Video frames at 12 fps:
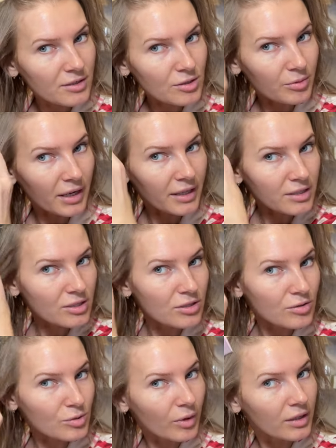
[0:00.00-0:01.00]
So what I like to
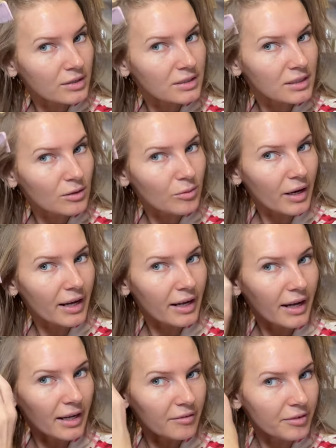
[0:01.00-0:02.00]
do is, while it's still wet, I
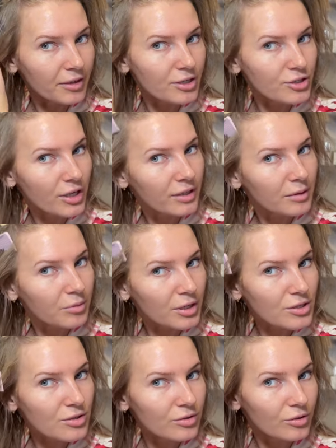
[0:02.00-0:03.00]
kind of very gently
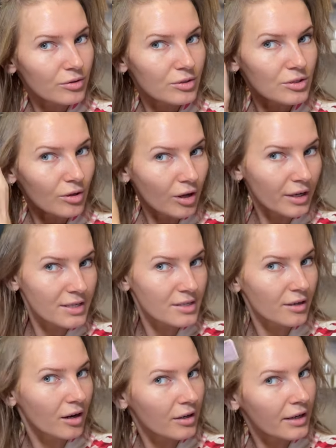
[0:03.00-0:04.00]
brush through, so long as
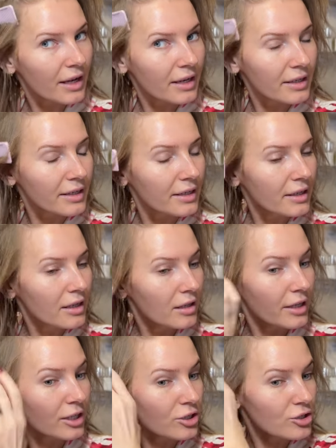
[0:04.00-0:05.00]
there aren't any
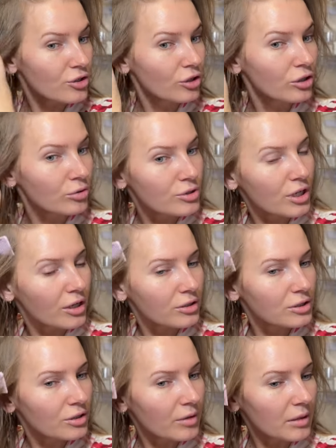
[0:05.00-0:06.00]
like glue
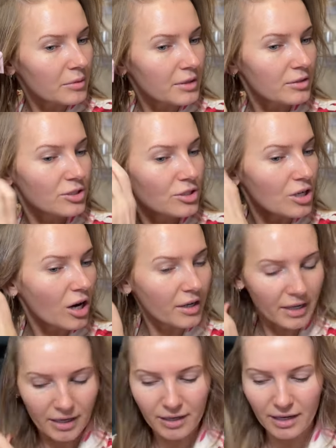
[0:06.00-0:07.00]
chunks. You don't want to be
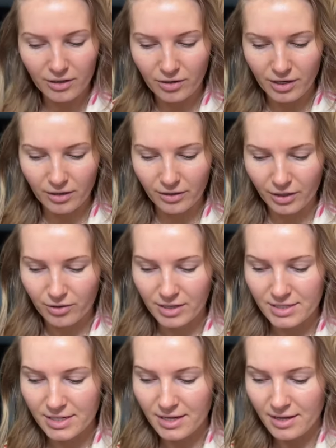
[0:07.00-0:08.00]
tugging at your hair like
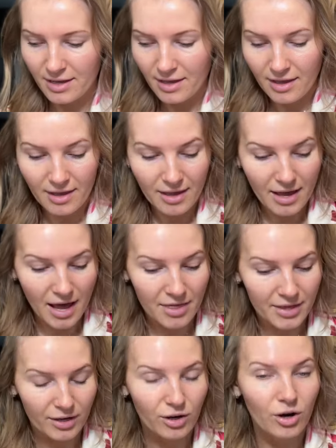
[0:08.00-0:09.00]
crazy. And
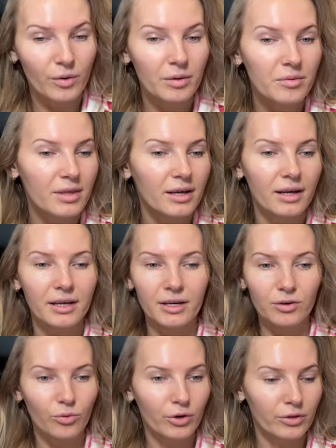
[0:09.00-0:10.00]
then go in with like a
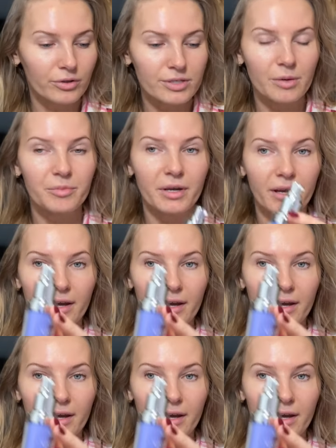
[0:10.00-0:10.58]
hair oil or something.